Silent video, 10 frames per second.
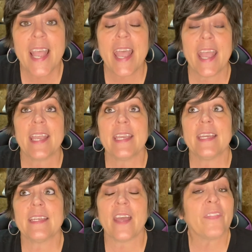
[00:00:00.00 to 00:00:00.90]

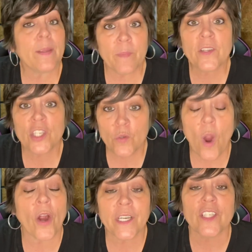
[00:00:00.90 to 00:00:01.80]
And I think most of you
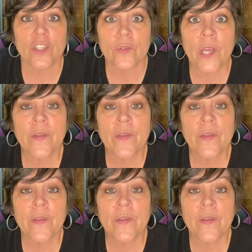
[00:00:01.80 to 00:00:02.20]
already do know